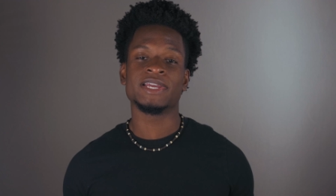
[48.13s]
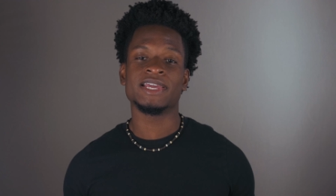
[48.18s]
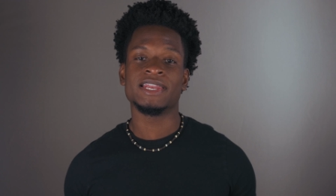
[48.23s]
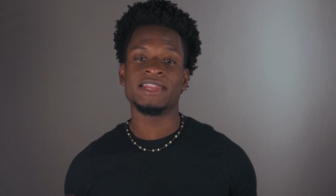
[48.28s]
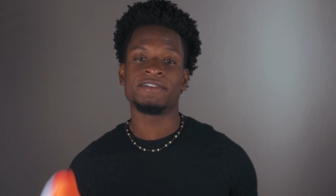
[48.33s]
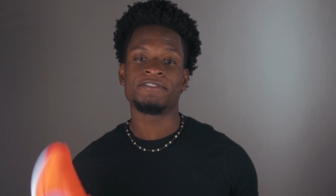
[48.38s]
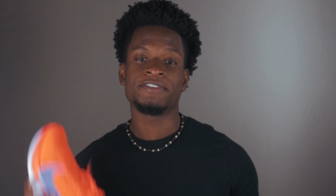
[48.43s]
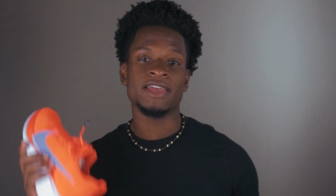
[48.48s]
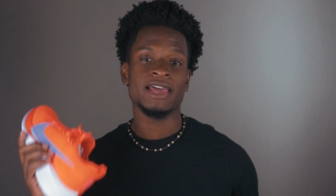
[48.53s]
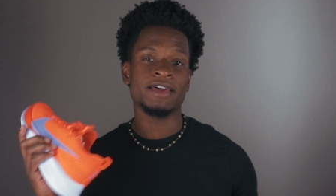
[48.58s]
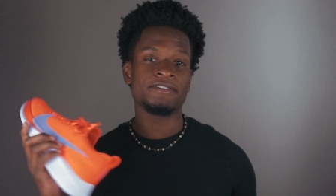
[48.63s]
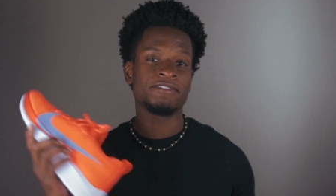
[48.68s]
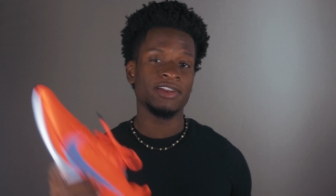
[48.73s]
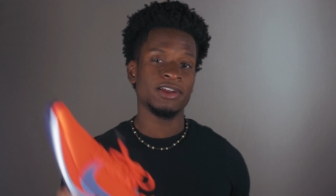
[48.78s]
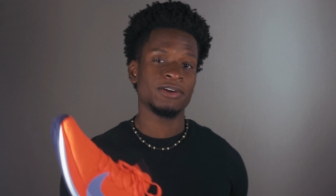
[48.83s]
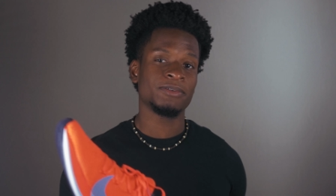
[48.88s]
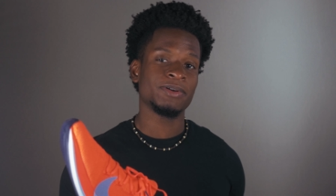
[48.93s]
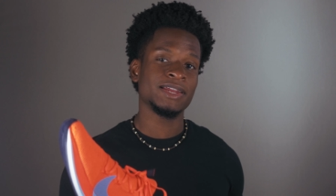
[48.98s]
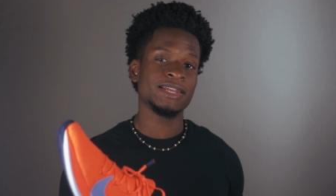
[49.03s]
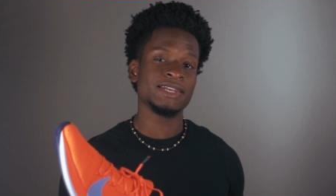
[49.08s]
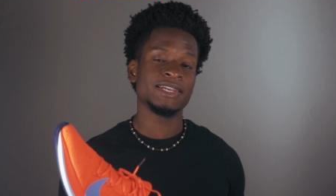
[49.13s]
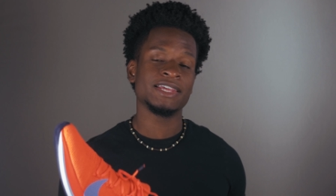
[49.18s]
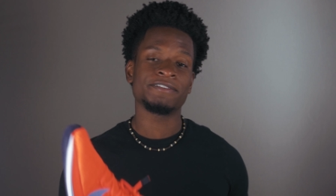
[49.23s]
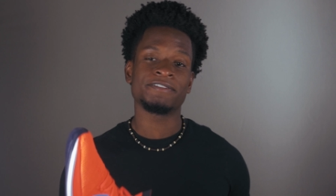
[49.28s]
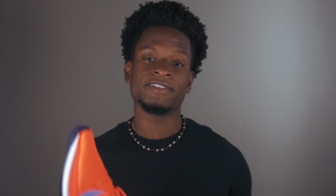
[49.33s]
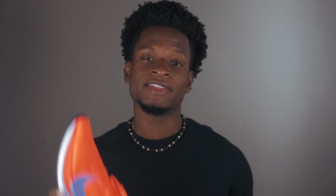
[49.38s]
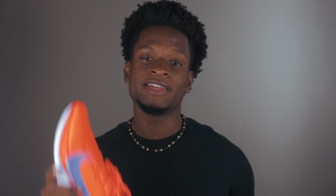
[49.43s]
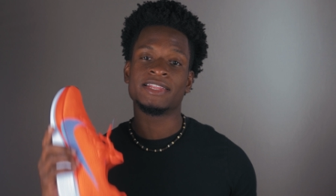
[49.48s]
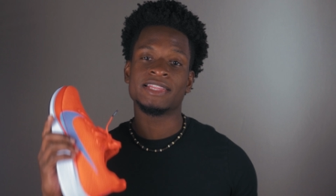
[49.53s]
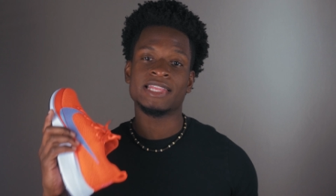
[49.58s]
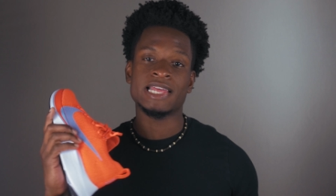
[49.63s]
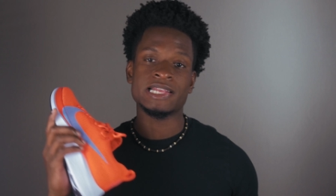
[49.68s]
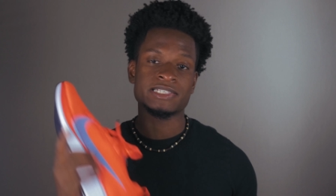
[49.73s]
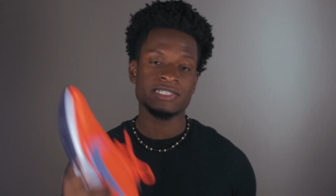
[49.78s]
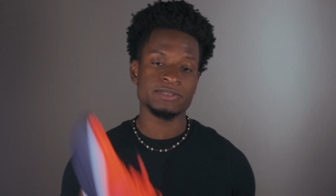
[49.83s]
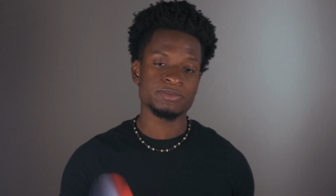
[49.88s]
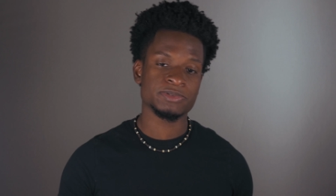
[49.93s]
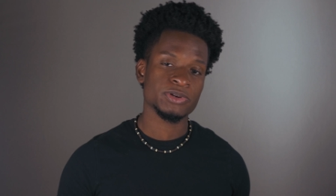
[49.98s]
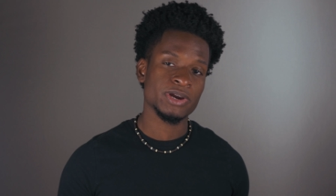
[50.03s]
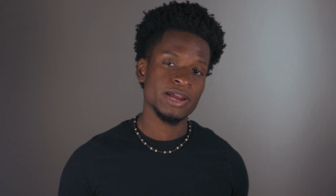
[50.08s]
in. If you haven't already, definitely hit that
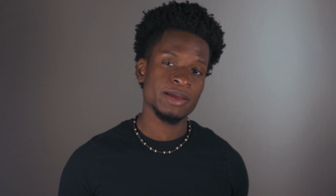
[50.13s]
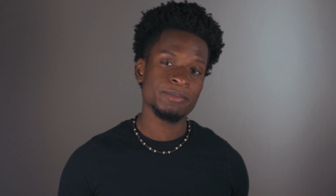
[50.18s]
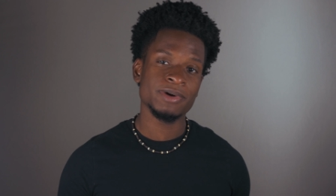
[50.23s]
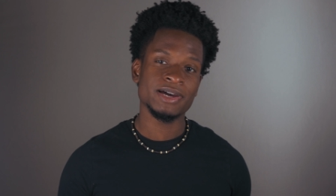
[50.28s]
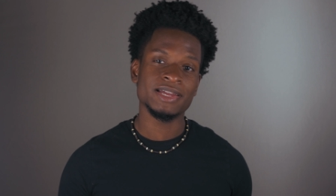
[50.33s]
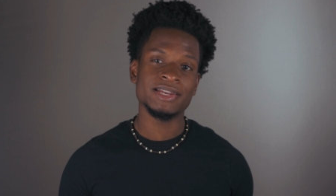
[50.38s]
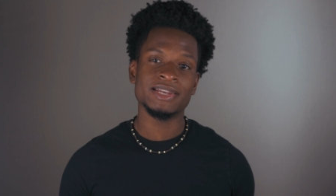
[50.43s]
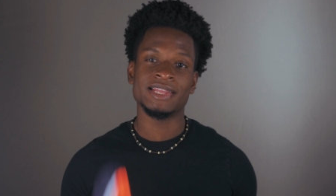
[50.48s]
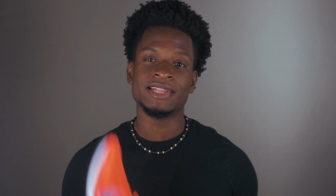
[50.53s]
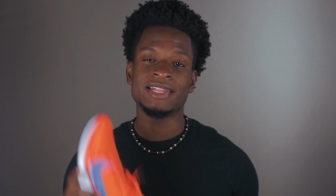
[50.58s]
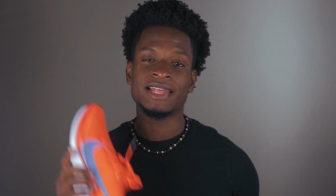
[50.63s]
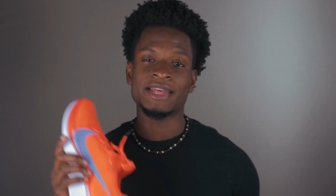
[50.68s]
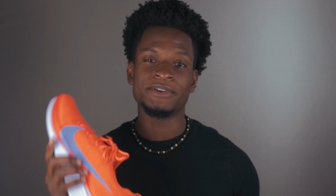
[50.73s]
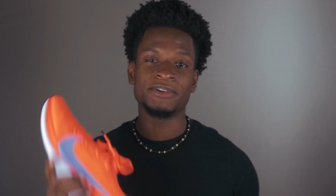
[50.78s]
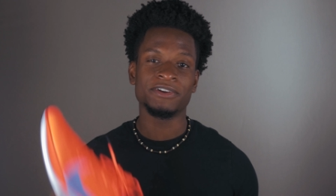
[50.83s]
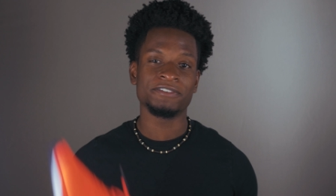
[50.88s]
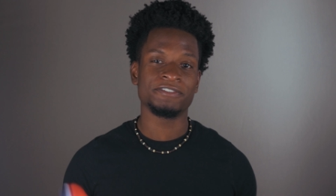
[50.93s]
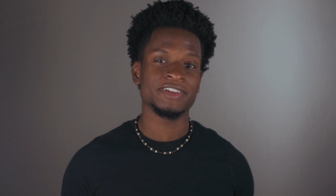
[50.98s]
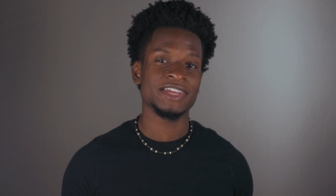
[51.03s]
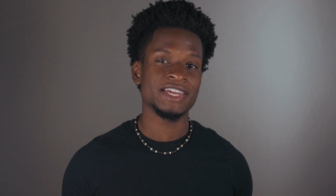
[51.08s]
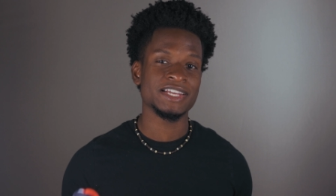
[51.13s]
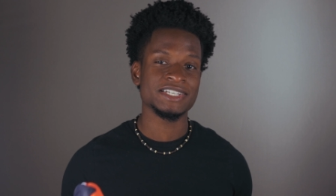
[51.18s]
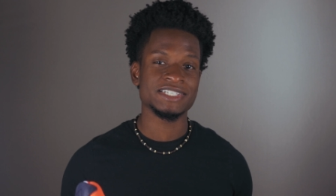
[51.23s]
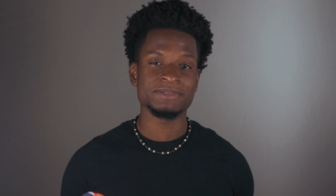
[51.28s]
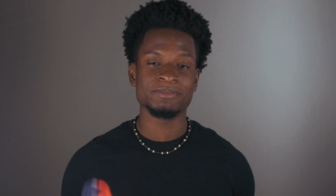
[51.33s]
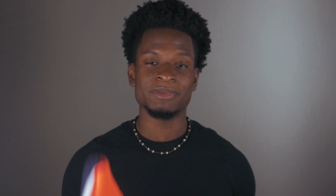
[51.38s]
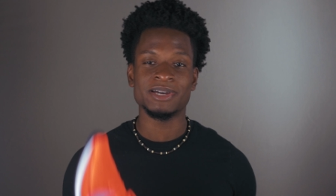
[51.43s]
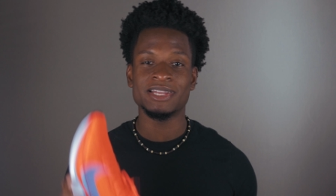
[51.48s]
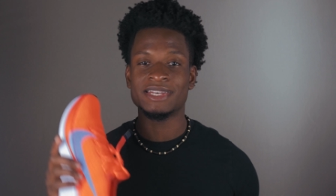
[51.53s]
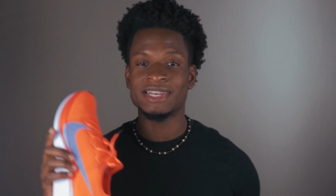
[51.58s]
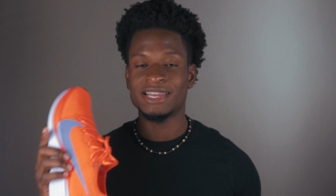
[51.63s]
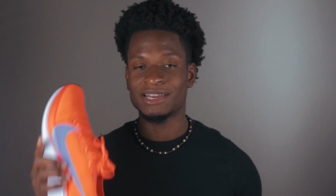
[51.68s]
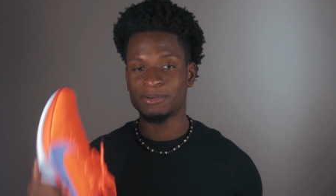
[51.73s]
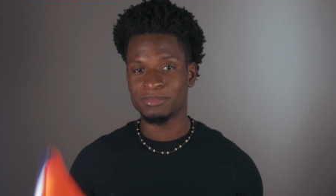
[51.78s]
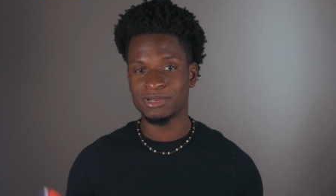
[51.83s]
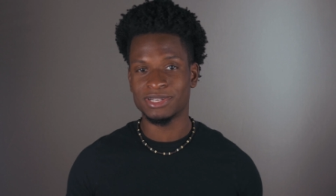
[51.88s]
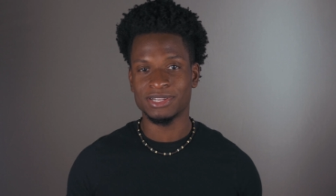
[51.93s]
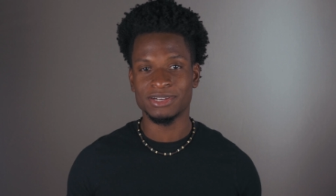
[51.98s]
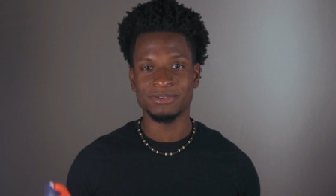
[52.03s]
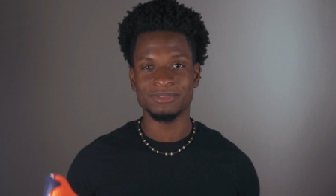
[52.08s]
subscribe button and that notification button down
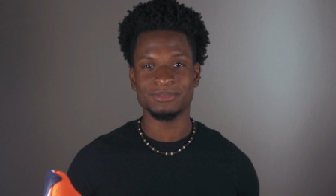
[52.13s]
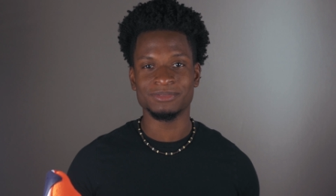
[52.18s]
below.